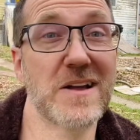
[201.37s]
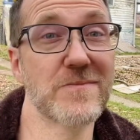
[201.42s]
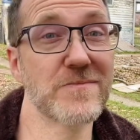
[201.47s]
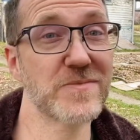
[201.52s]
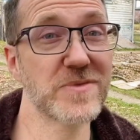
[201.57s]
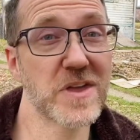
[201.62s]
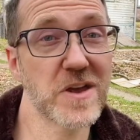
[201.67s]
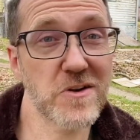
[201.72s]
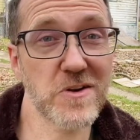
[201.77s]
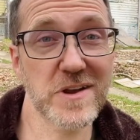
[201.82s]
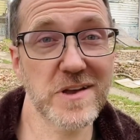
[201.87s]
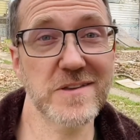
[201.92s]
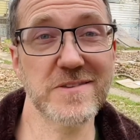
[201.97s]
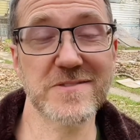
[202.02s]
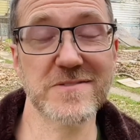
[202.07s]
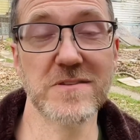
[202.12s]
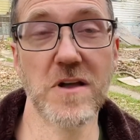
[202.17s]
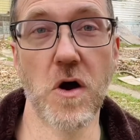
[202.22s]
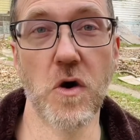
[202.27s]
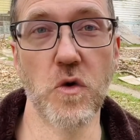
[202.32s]
there
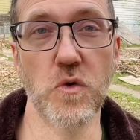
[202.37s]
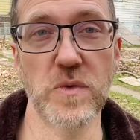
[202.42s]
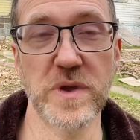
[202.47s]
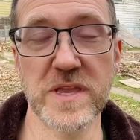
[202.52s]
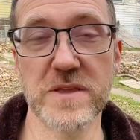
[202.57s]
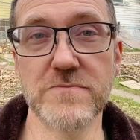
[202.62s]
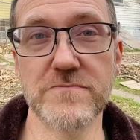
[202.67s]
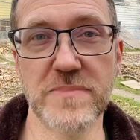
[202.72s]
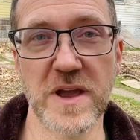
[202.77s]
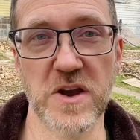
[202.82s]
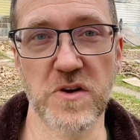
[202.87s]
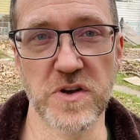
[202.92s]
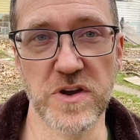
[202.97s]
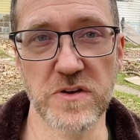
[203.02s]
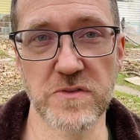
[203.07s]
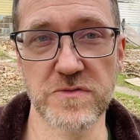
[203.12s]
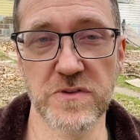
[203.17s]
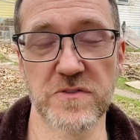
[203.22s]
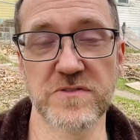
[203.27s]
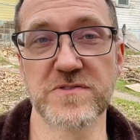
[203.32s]
is no weed
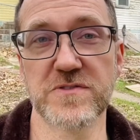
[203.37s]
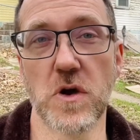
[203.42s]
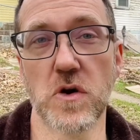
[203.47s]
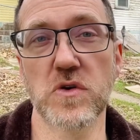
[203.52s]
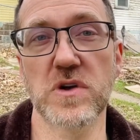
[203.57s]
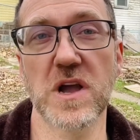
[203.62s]
barrier. There's no